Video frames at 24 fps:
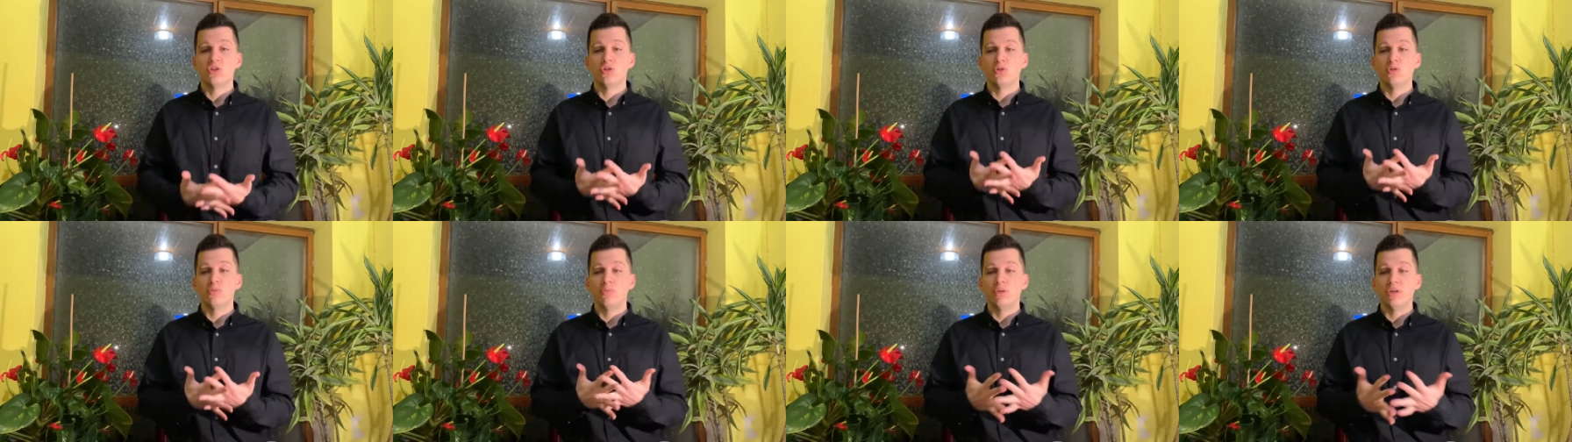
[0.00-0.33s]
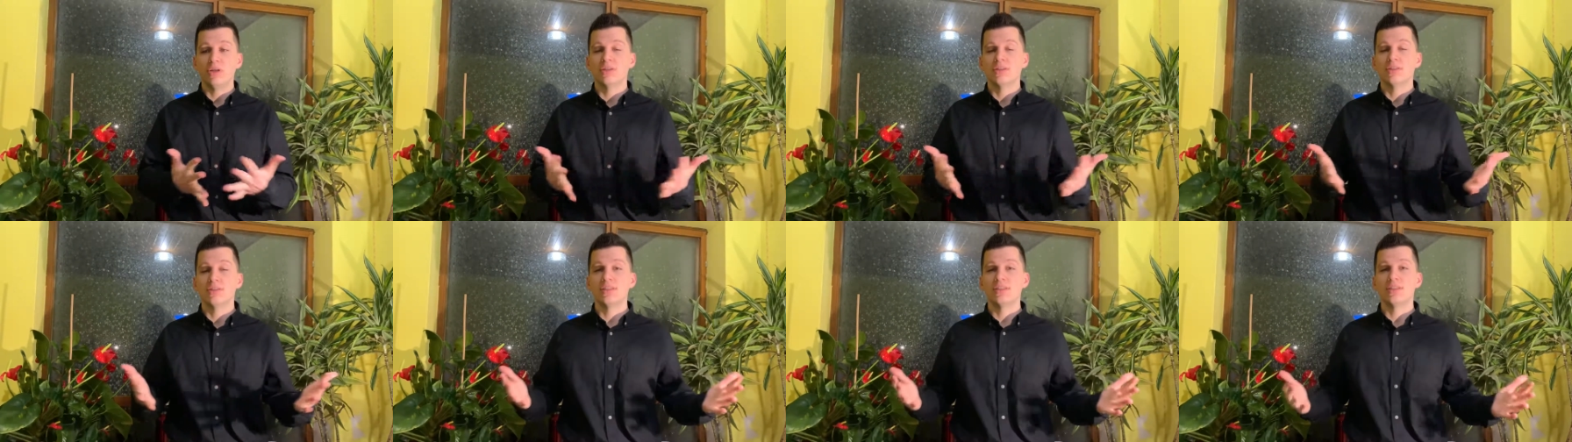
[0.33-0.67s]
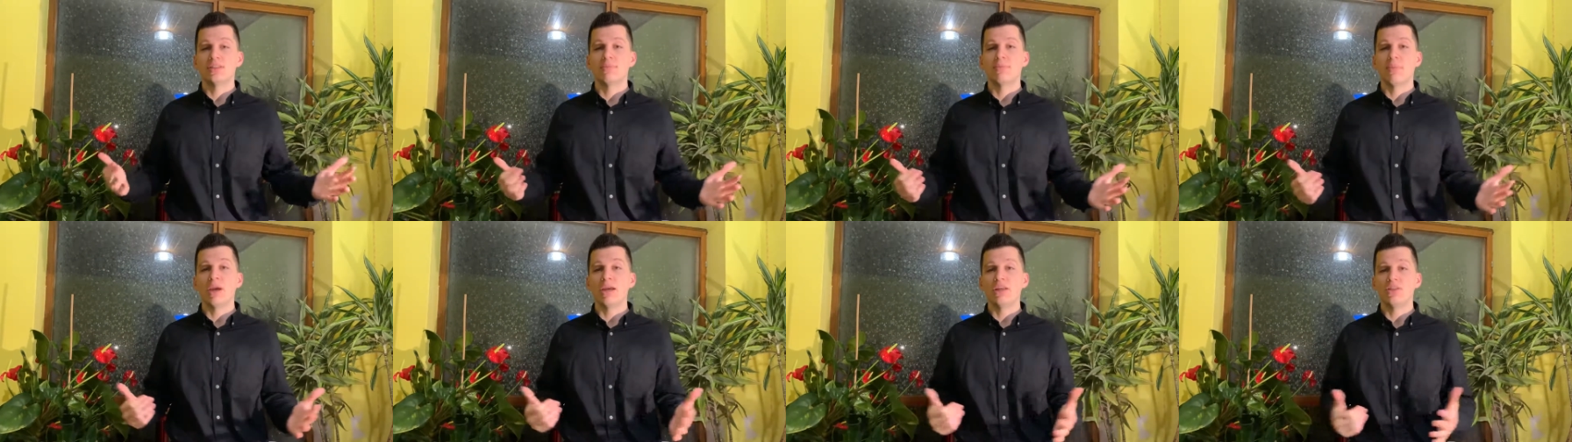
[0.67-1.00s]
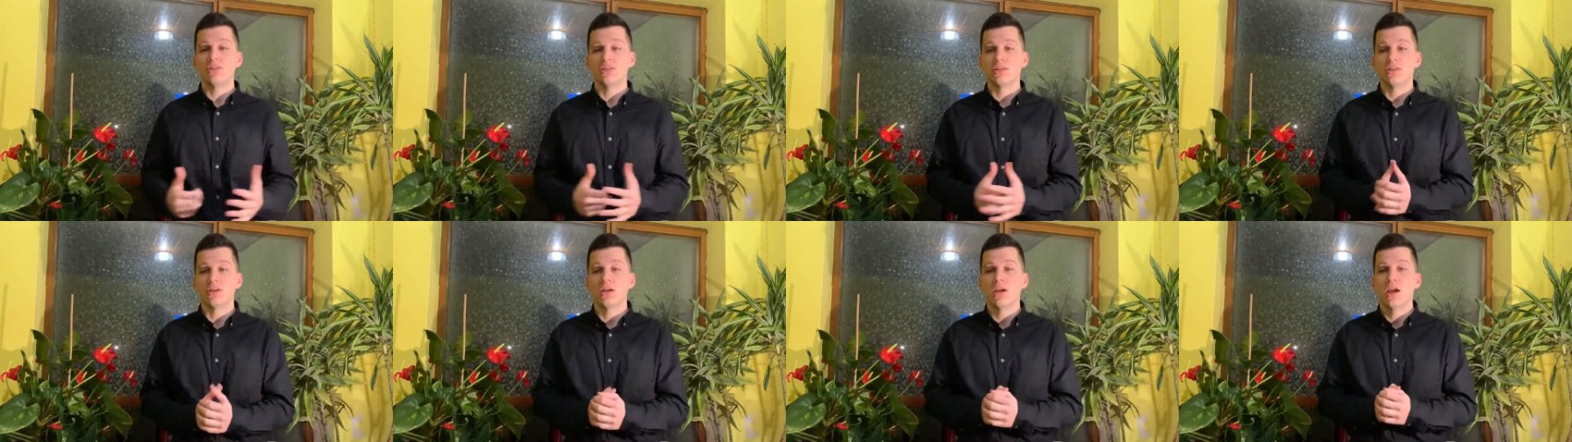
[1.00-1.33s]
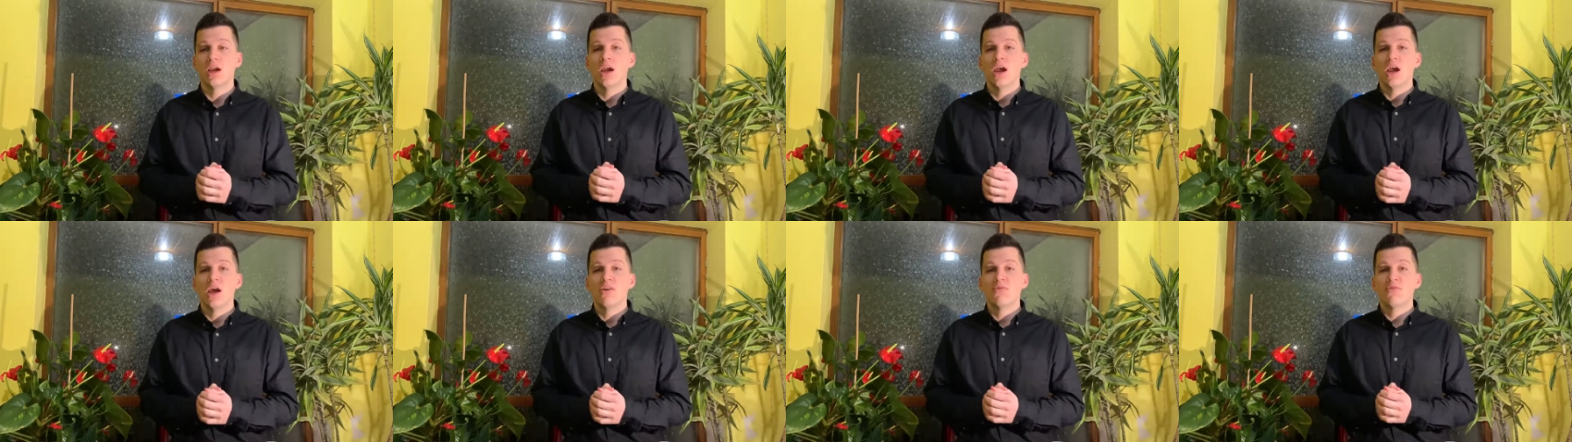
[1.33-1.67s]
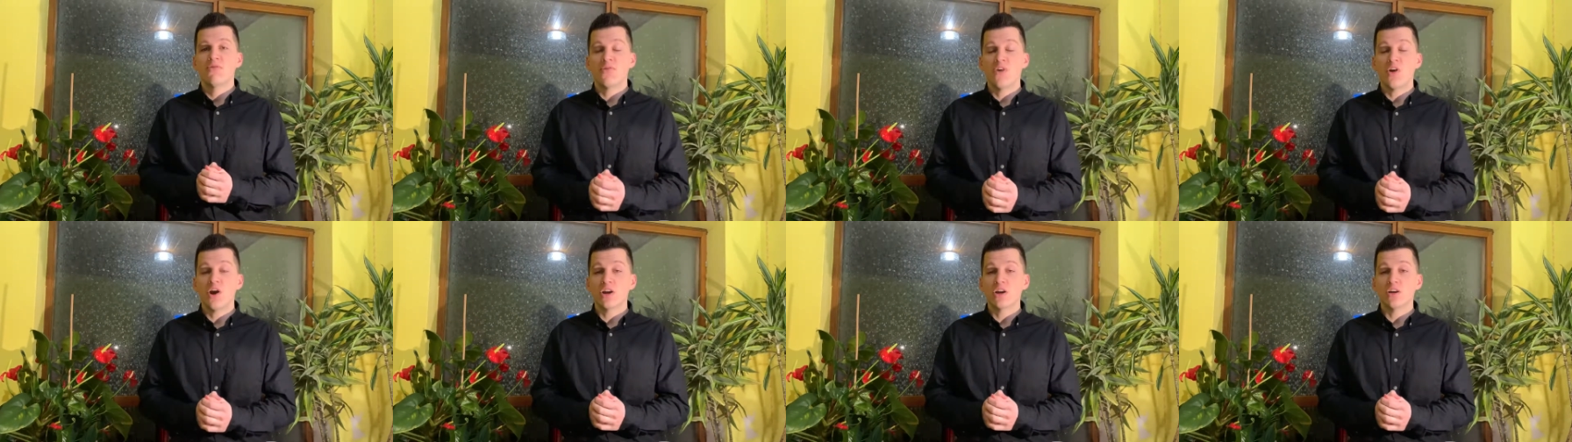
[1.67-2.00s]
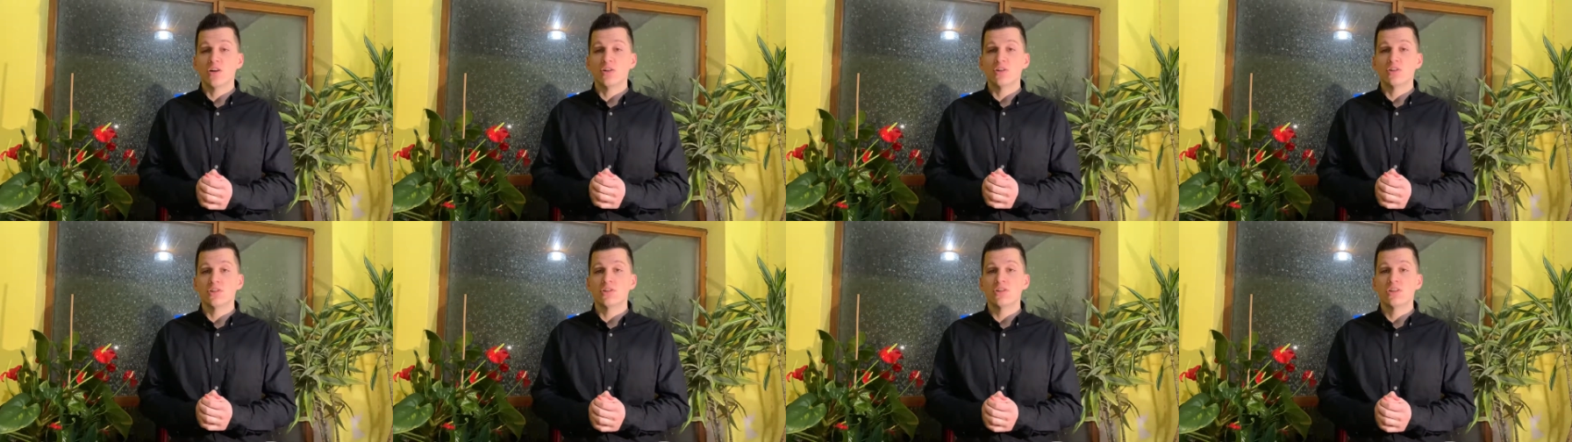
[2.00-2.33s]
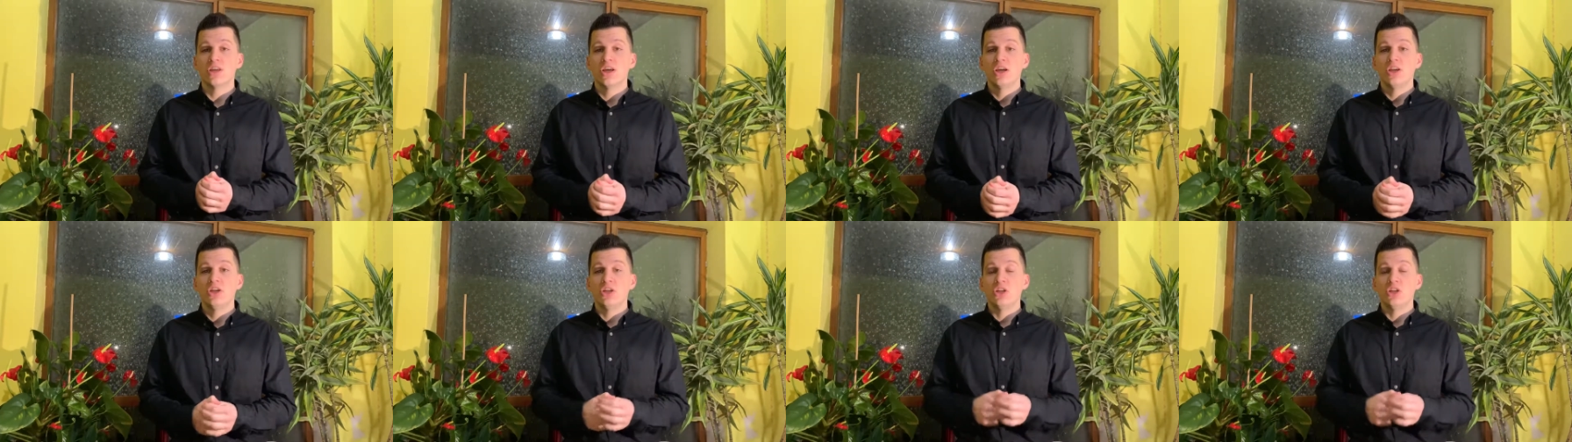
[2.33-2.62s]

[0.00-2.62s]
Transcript: to build these amazing funnels,